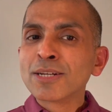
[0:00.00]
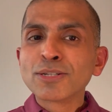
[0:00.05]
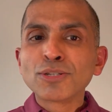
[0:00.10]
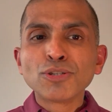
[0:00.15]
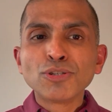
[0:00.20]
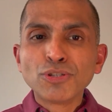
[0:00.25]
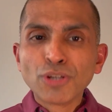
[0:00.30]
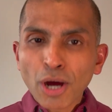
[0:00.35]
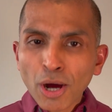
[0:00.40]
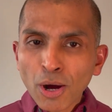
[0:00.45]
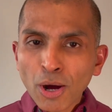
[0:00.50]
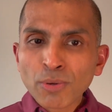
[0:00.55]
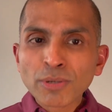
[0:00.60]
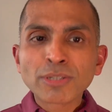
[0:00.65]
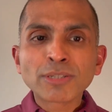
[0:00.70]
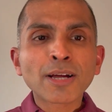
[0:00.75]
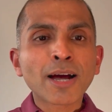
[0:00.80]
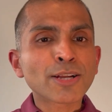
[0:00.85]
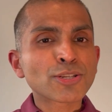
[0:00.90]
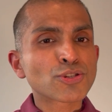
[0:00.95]
Don't
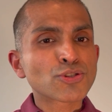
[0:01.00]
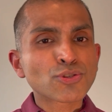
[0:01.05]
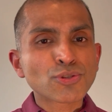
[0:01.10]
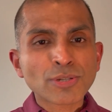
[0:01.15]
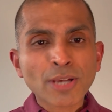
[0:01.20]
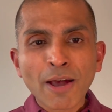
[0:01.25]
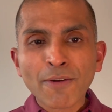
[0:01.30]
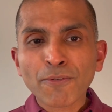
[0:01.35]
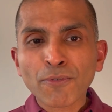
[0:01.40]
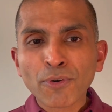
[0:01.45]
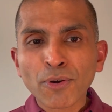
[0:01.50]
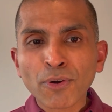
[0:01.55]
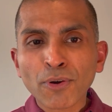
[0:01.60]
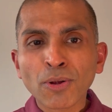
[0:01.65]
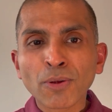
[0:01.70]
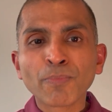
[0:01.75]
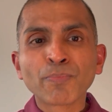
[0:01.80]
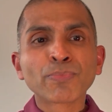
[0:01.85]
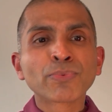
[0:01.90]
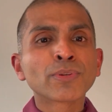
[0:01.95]
touch
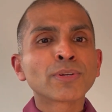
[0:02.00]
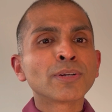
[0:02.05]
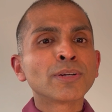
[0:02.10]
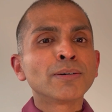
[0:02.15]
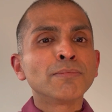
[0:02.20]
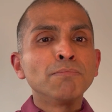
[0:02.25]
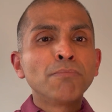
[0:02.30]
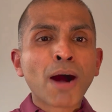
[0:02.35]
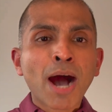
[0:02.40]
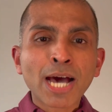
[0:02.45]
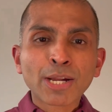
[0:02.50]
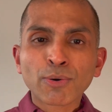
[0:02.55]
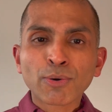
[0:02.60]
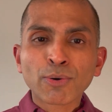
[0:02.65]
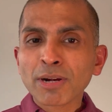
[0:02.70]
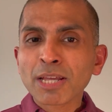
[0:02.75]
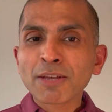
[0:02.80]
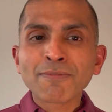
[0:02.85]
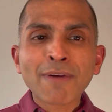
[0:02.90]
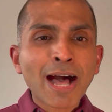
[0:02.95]
several
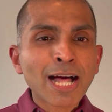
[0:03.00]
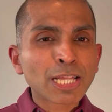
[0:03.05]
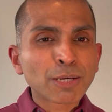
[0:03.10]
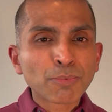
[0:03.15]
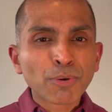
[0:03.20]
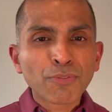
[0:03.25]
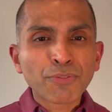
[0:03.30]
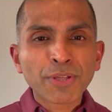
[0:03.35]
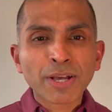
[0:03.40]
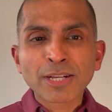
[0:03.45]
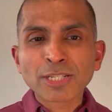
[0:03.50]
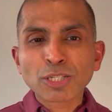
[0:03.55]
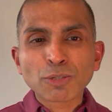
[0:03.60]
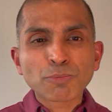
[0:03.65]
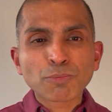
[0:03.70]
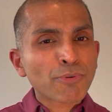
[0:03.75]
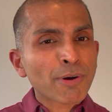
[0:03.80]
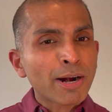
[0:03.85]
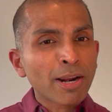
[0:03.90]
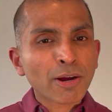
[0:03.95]
moderately valuable things
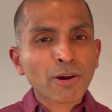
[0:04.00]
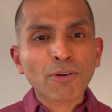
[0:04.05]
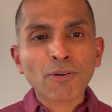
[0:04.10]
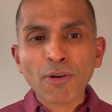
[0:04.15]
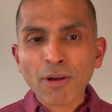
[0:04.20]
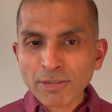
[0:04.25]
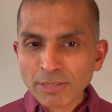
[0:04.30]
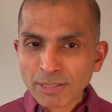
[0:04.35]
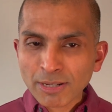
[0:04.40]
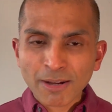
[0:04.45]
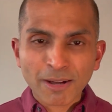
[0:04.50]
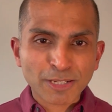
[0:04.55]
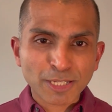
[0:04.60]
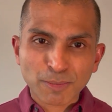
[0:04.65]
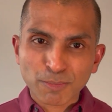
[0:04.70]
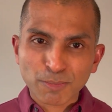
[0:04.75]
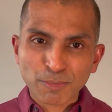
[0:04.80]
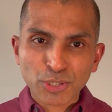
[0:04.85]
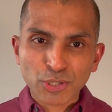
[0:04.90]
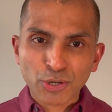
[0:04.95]
spread across the
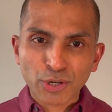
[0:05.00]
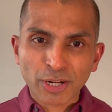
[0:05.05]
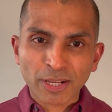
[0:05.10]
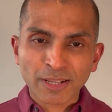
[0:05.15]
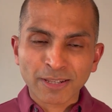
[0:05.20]
customer journey.